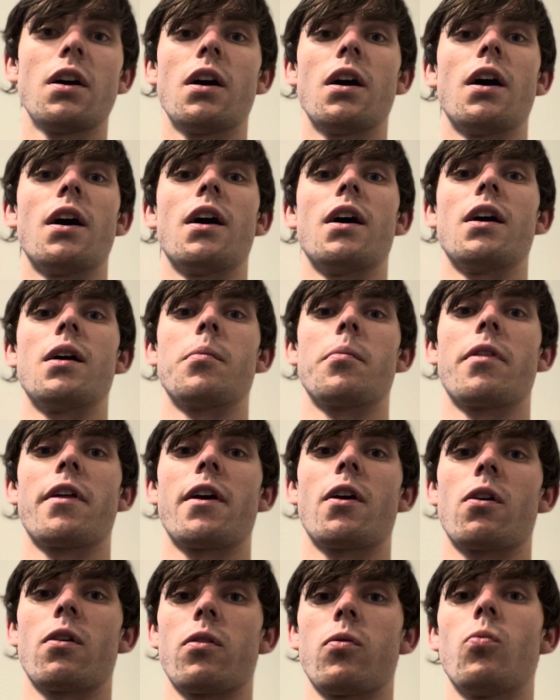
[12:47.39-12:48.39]
They
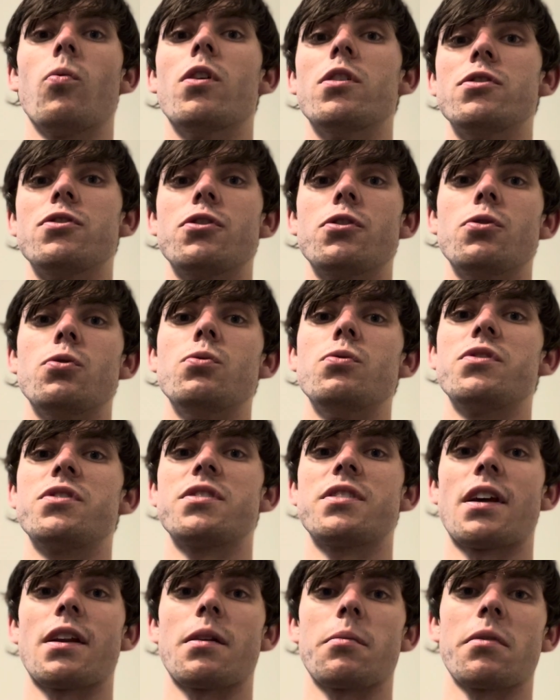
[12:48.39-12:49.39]
are the ones who
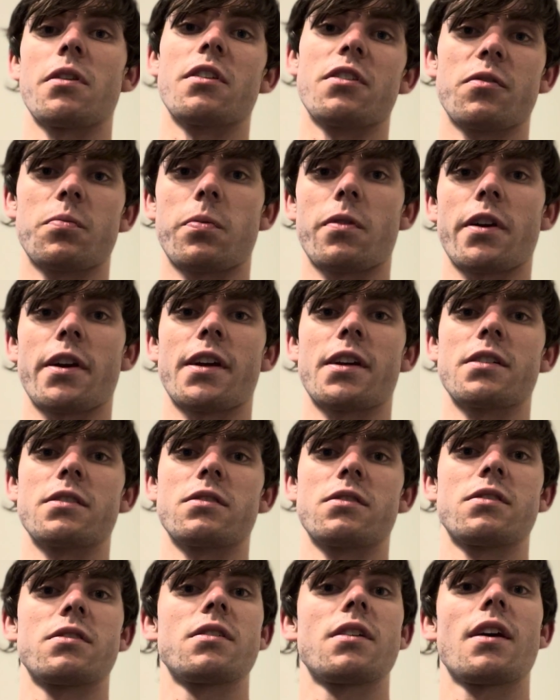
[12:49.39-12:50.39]
sent me the
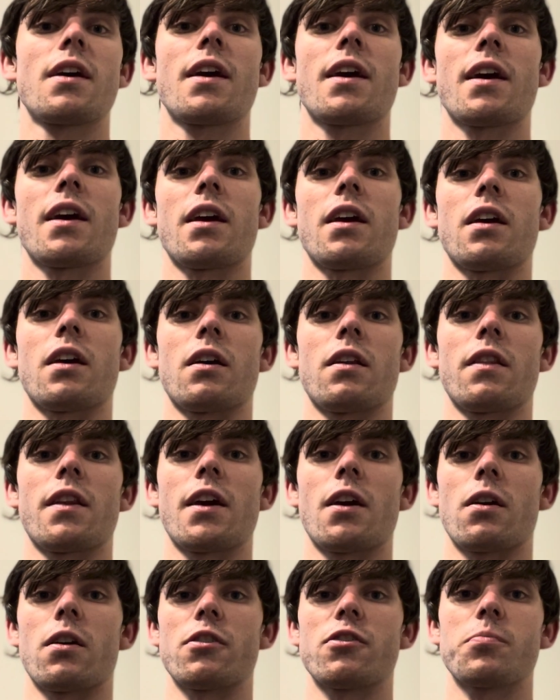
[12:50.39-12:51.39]
springs, and they
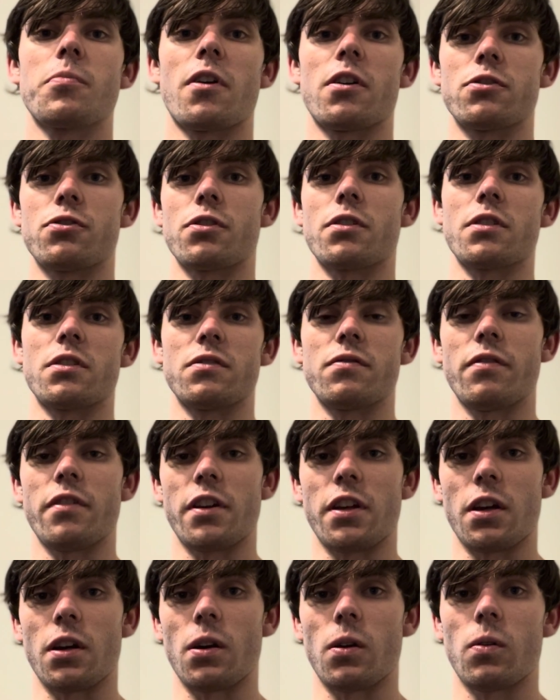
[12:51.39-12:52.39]
are sponsoring this
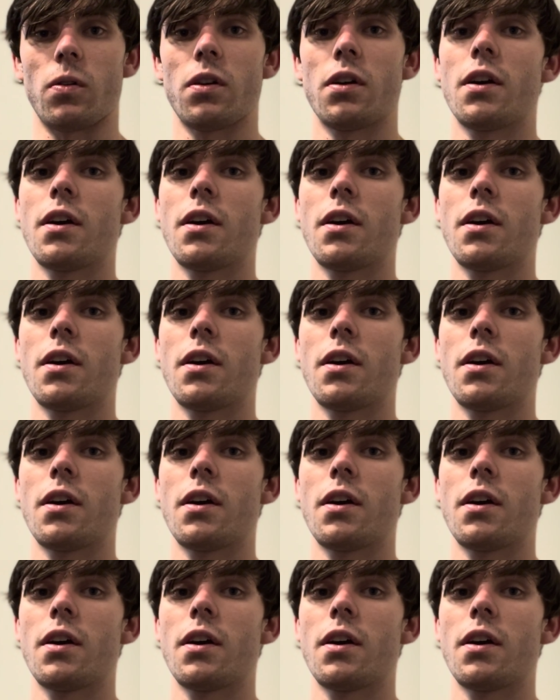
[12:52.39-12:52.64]
video.